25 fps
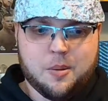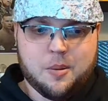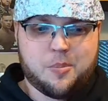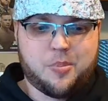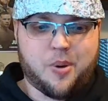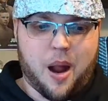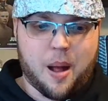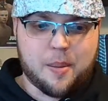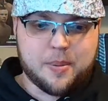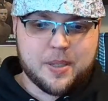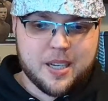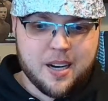
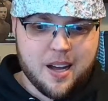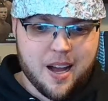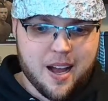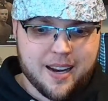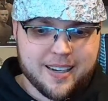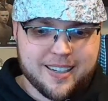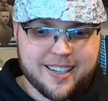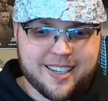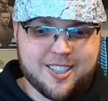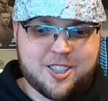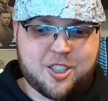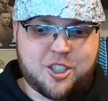Probably
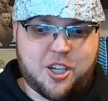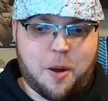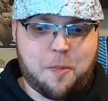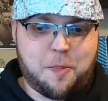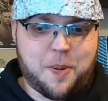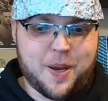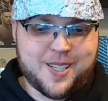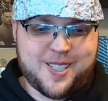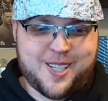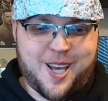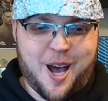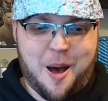not, because
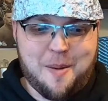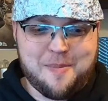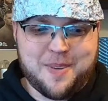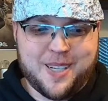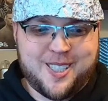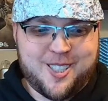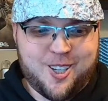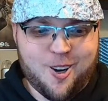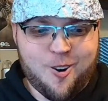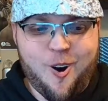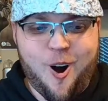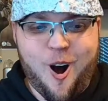Chepe's got me
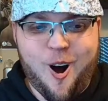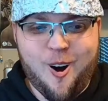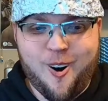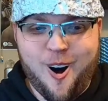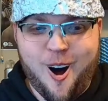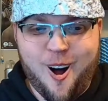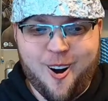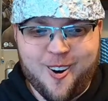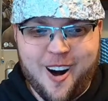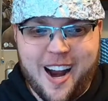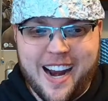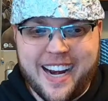2-0
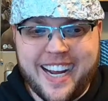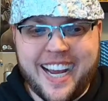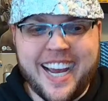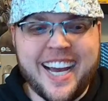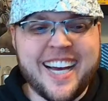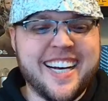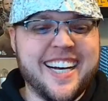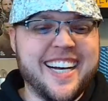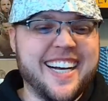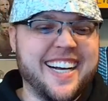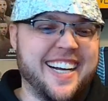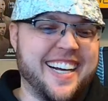already.
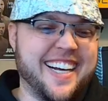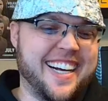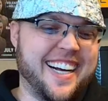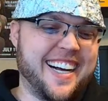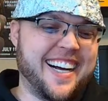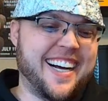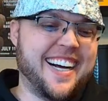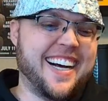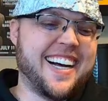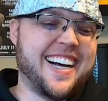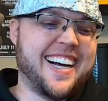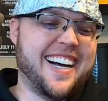
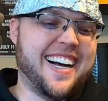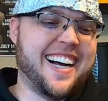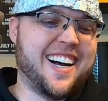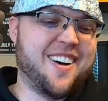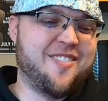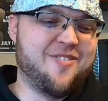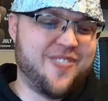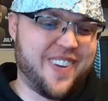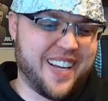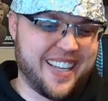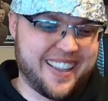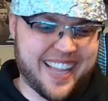
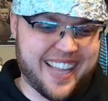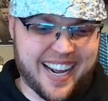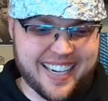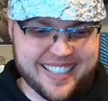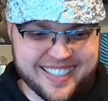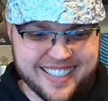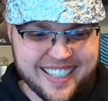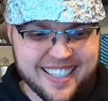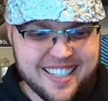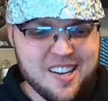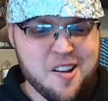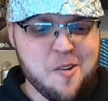But
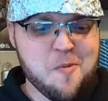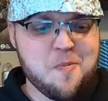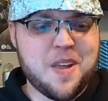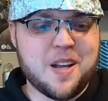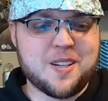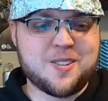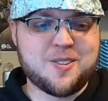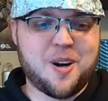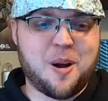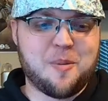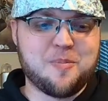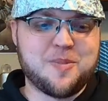that's
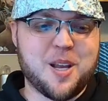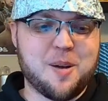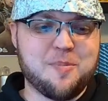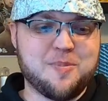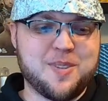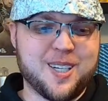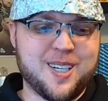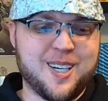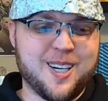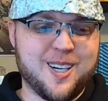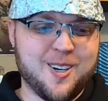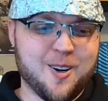what I'm
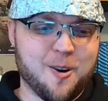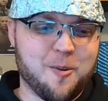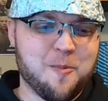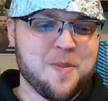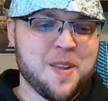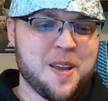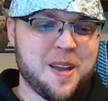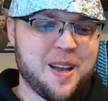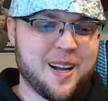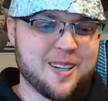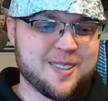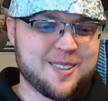tempted to do.
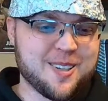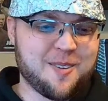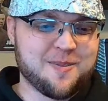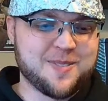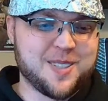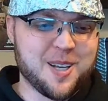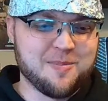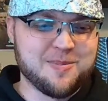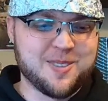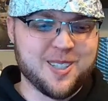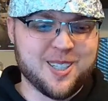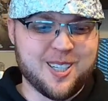That's what I'm
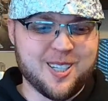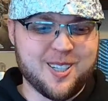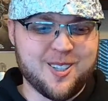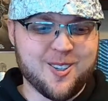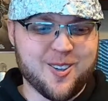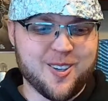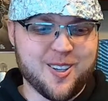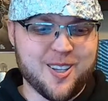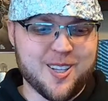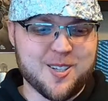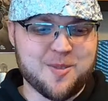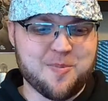tempted to
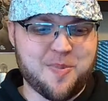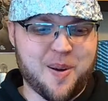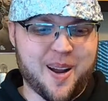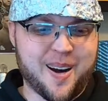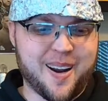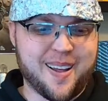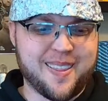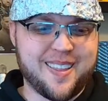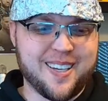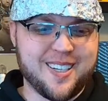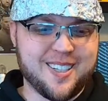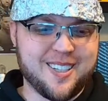do in this spot.
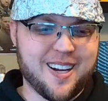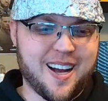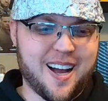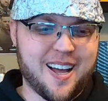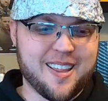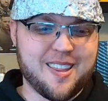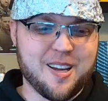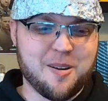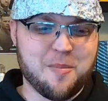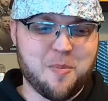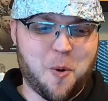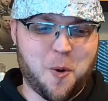I
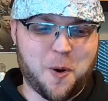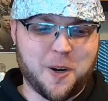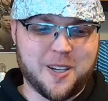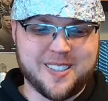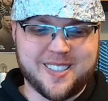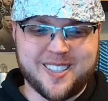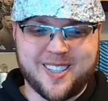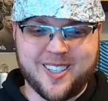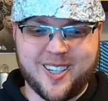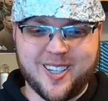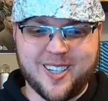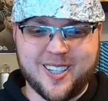think
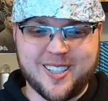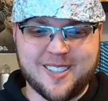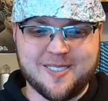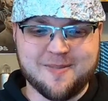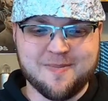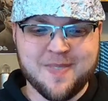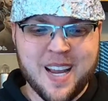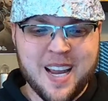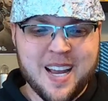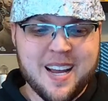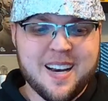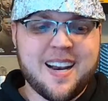Morgan's the goods.
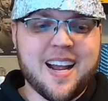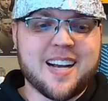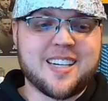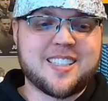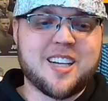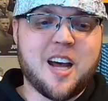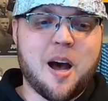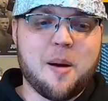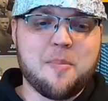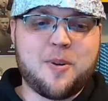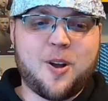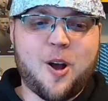
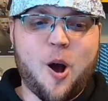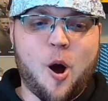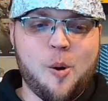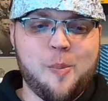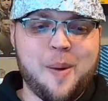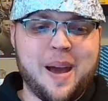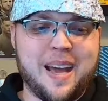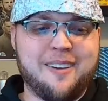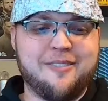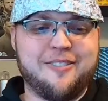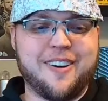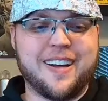Next up,
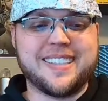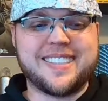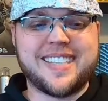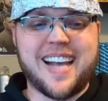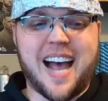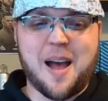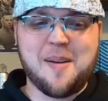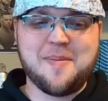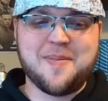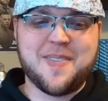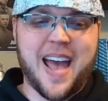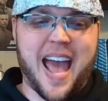co-main event
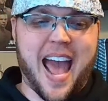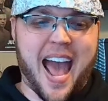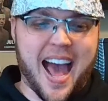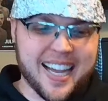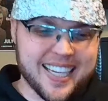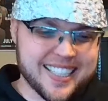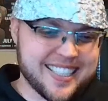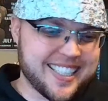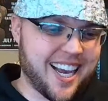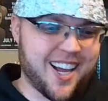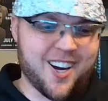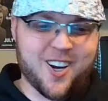time.
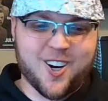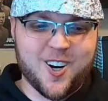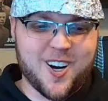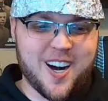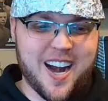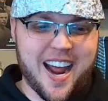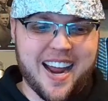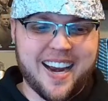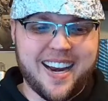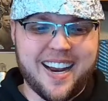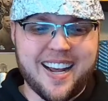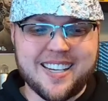Alexander
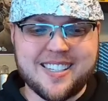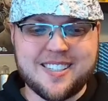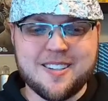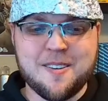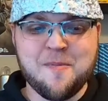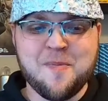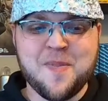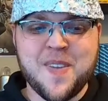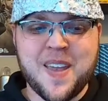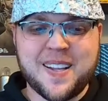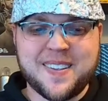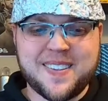Hernandez
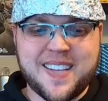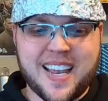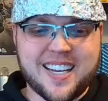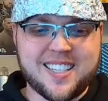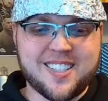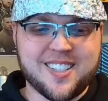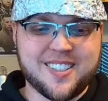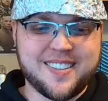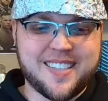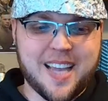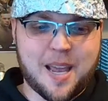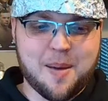
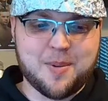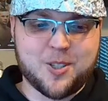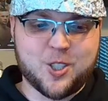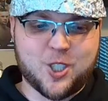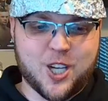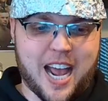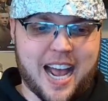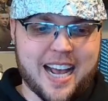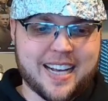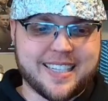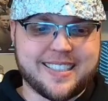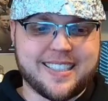takes on Damon
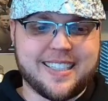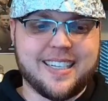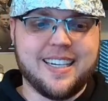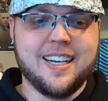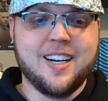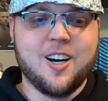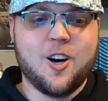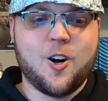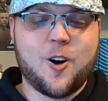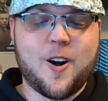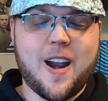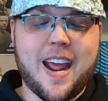Jackson.
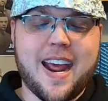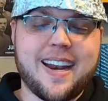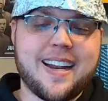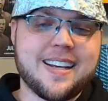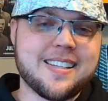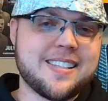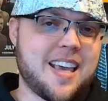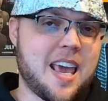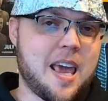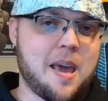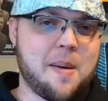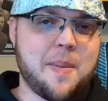
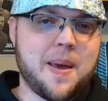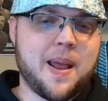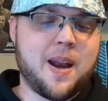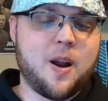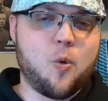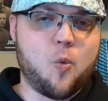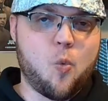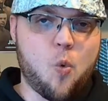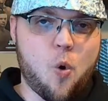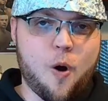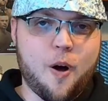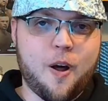Hernandez came in
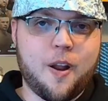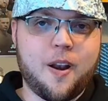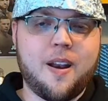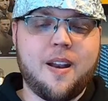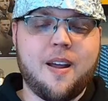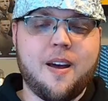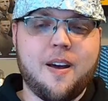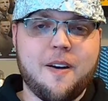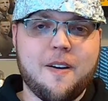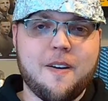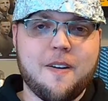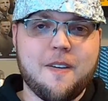at
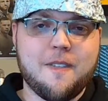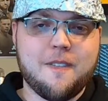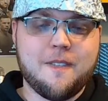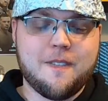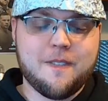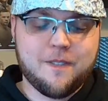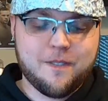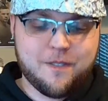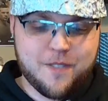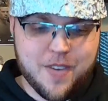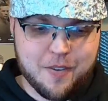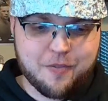
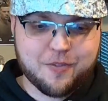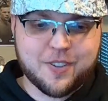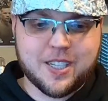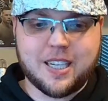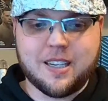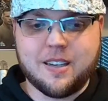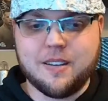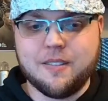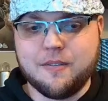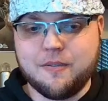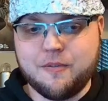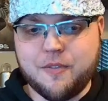
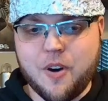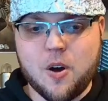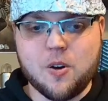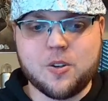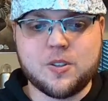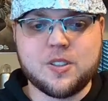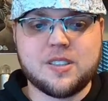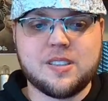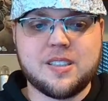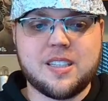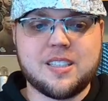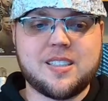150
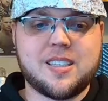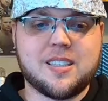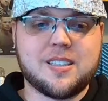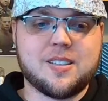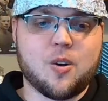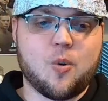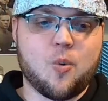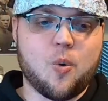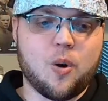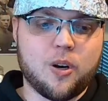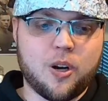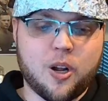folks, this is
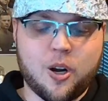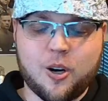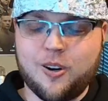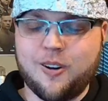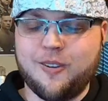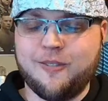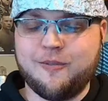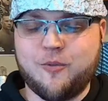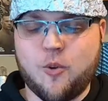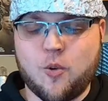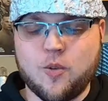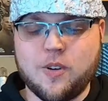a
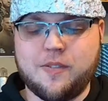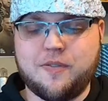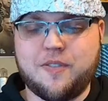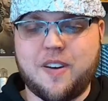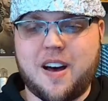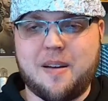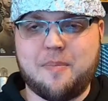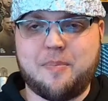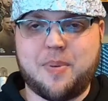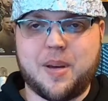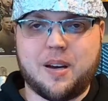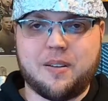
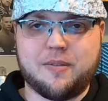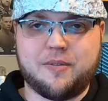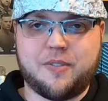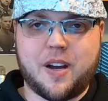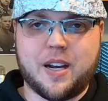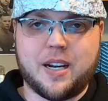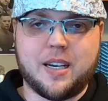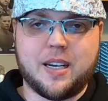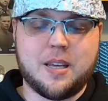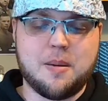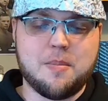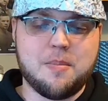145-pound
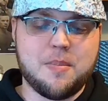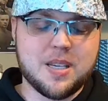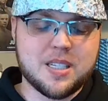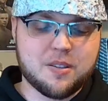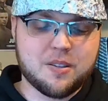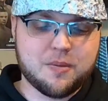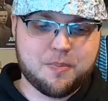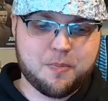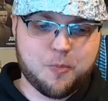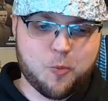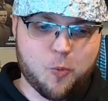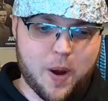fight. He
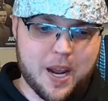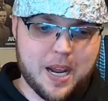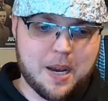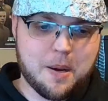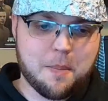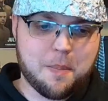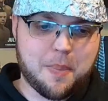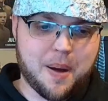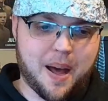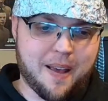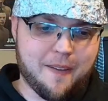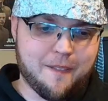missed weight
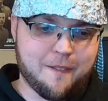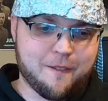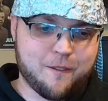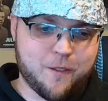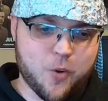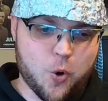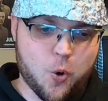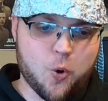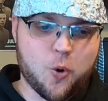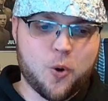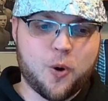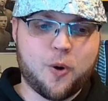by
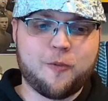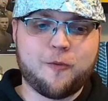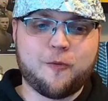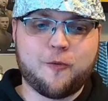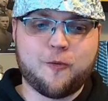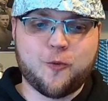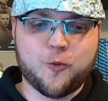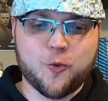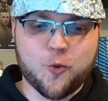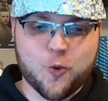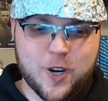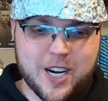4
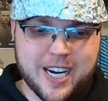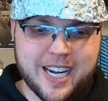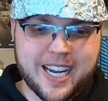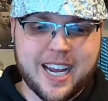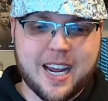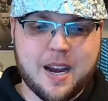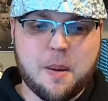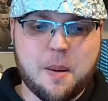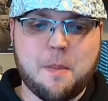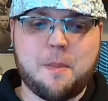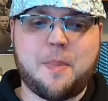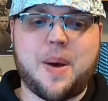
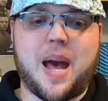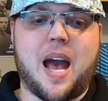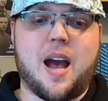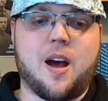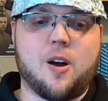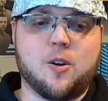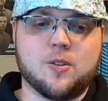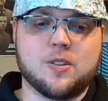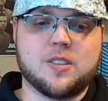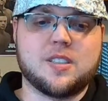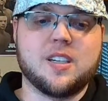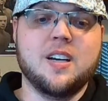freaking
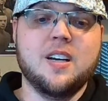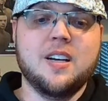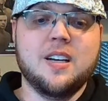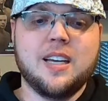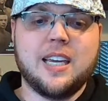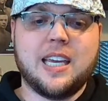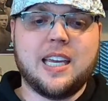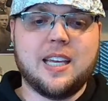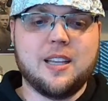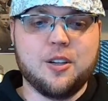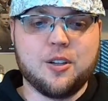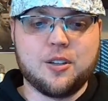pounds.
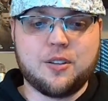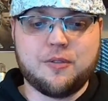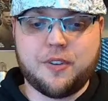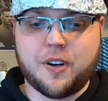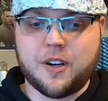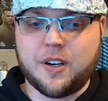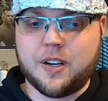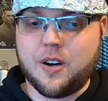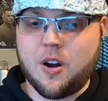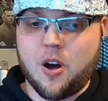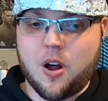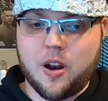He looked
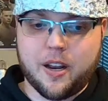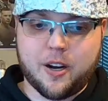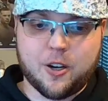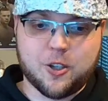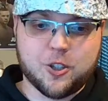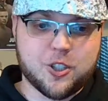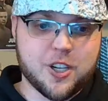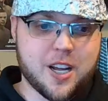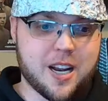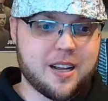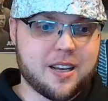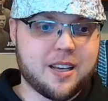very
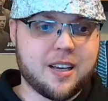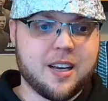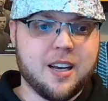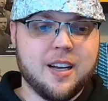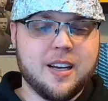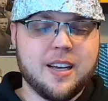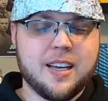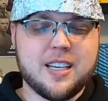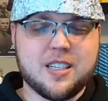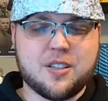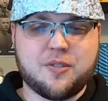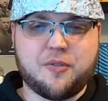non-energetic.
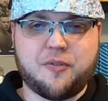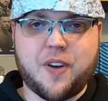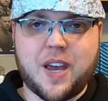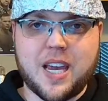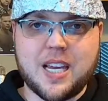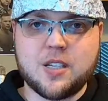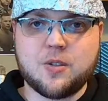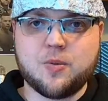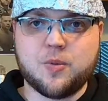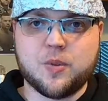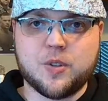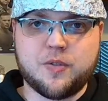His
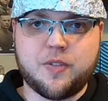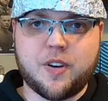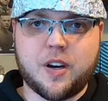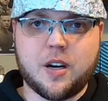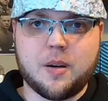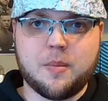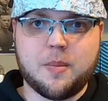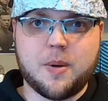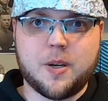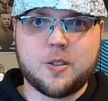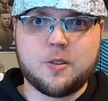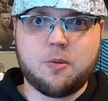face was
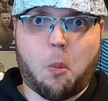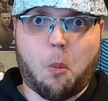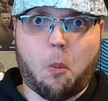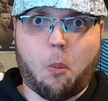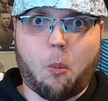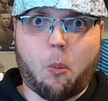very much